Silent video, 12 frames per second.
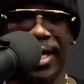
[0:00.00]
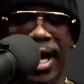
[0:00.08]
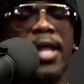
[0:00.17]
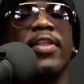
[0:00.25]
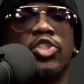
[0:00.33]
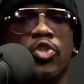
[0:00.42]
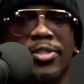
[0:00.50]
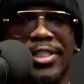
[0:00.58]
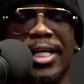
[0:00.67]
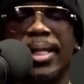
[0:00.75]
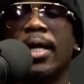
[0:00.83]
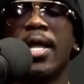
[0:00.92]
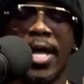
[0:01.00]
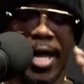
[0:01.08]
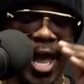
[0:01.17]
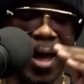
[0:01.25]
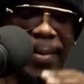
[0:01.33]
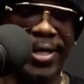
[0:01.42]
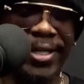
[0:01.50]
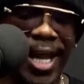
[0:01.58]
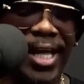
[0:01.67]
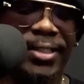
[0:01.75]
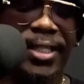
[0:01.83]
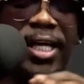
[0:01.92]
that you're telling. And
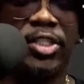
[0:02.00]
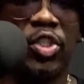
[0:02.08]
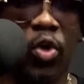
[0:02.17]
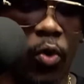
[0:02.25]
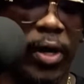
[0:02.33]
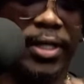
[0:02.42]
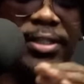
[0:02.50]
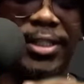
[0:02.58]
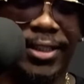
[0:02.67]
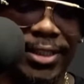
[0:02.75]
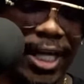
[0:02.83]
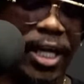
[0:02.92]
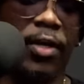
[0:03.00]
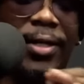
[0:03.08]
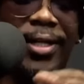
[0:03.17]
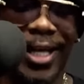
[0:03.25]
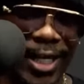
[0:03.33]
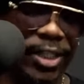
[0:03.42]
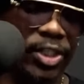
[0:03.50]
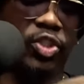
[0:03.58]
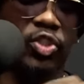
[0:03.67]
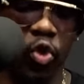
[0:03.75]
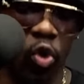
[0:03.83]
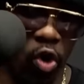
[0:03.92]
Manasseh is going to tell his
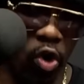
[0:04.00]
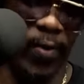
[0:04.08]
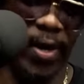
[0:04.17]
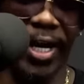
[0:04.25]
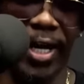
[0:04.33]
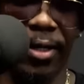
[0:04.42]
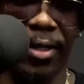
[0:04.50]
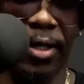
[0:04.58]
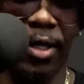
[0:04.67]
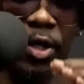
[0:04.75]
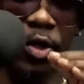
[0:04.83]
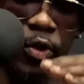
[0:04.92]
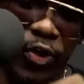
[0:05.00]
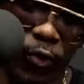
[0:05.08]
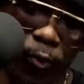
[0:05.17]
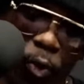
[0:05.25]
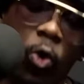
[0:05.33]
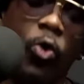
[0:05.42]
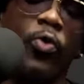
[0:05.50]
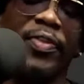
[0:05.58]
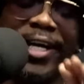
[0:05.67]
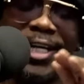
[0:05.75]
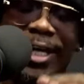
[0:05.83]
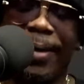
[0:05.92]
story through the
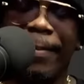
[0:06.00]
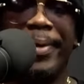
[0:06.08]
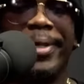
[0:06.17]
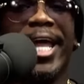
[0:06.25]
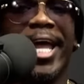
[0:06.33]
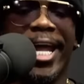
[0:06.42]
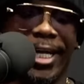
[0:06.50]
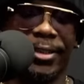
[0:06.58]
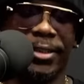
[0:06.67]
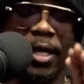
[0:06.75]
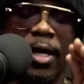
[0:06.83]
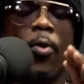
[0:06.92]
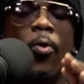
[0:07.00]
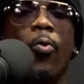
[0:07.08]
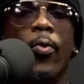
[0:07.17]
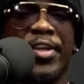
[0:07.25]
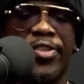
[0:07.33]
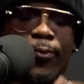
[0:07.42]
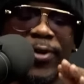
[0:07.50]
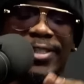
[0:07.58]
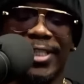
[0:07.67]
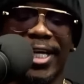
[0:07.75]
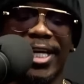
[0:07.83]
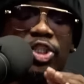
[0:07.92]
complaint with
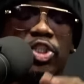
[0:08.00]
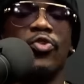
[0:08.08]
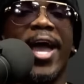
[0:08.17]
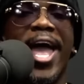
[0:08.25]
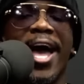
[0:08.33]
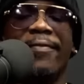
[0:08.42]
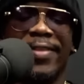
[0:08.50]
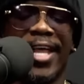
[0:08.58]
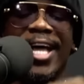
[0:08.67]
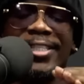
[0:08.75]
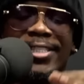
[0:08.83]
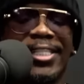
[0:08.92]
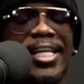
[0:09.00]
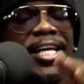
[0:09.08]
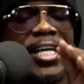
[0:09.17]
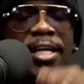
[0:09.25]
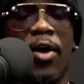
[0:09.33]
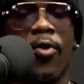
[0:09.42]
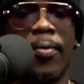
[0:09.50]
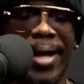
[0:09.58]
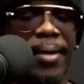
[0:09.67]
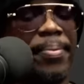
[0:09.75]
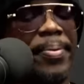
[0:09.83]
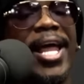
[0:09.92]
receipts you have not seen on my
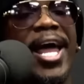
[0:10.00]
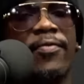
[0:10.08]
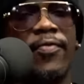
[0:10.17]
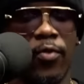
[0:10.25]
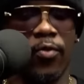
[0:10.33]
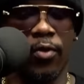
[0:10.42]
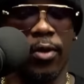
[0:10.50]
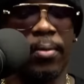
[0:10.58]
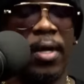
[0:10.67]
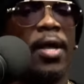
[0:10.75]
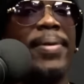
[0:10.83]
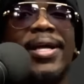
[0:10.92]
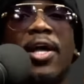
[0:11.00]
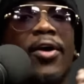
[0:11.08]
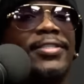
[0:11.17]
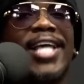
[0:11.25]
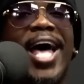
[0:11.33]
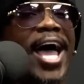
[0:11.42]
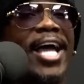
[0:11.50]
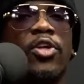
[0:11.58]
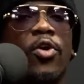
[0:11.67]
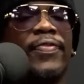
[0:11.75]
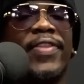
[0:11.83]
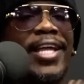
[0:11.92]
platform because I
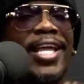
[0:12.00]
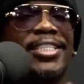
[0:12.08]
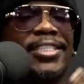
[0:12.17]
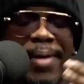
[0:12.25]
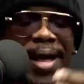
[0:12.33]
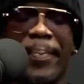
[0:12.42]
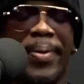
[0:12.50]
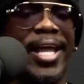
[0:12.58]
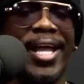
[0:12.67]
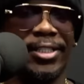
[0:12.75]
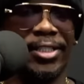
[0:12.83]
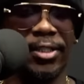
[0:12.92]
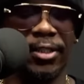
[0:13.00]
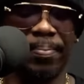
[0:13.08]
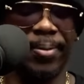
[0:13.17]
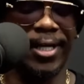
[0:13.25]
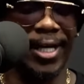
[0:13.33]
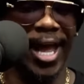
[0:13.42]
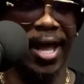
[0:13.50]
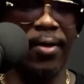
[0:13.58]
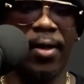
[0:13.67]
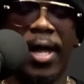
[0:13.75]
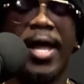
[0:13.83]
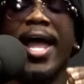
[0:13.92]
don't think it's my place to put it out
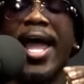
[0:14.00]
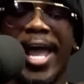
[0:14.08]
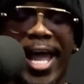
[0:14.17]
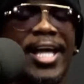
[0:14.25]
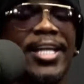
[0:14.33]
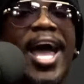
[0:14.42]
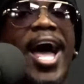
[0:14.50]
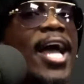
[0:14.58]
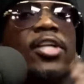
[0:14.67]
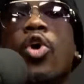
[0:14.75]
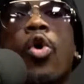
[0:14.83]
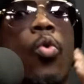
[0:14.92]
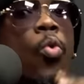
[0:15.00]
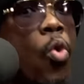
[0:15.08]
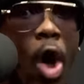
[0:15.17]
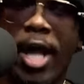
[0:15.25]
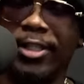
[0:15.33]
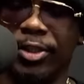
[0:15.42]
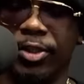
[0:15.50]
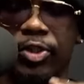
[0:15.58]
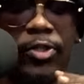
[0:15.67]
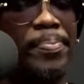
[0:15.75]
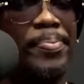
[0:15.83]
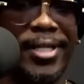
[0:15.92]
and I don't want to
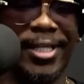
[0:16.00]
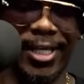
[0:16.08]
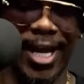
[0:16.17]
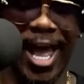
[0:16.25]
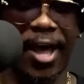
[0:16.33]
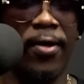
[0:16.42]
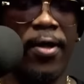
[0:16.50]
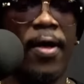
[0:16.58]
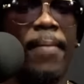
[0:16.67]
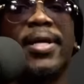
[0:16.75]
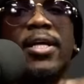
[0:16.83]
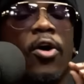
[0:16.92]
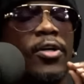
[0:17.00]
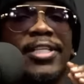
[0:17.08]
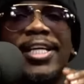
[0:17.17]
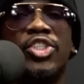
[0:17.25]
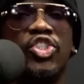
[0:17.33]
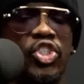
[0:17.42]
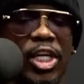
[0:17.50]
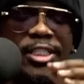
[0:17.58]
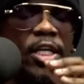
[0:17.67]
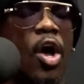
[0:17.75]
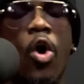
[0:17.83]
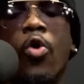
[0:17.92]
put it out because it's just
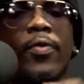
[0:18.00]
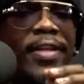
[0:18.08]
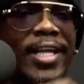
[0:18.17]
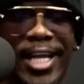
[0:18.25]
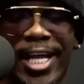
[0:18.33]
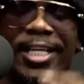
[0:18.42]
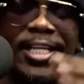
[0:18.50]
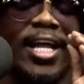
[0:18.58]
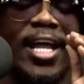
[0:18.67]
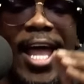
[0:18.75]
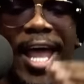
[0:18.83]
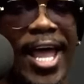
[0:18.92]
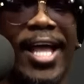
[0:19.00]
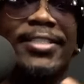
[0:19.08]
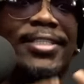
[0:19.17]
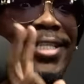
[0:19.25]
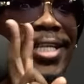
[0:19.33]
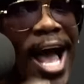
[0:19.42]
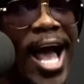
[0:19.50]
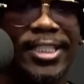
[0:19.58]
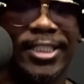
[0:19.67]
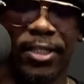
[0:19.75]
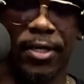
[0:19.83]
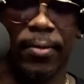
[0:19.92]
on the internet as
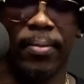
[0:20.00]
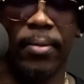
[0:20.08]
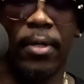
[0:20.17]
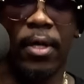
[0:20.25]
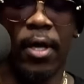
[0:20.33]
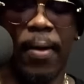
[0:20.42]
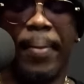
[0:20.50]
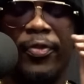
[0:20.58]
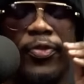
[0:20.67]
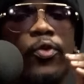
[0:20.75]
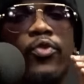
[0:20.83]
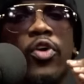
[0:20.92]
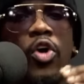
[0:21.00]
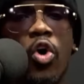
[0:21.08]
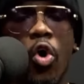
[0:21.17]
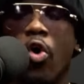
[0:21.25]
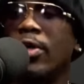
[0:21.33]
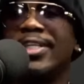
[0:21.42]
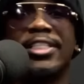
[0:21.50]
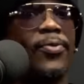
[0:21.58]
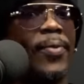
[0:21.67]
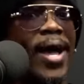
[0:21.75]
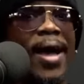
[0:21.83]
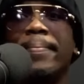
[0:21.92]
gossip. But through the court, this is why
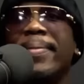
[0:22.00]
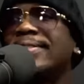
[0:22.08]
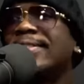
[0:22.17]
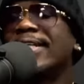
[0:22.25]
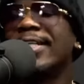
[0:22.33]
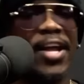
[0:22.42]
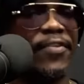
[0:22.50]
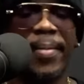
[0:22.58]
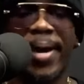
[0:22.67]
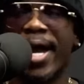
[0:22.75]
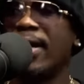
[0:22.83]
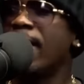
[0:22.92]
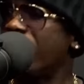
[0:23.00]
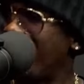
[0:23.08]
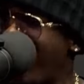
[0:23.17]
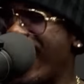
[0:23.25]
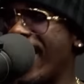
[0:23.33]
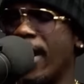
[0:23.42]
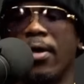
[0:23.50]
I've been telling everybody file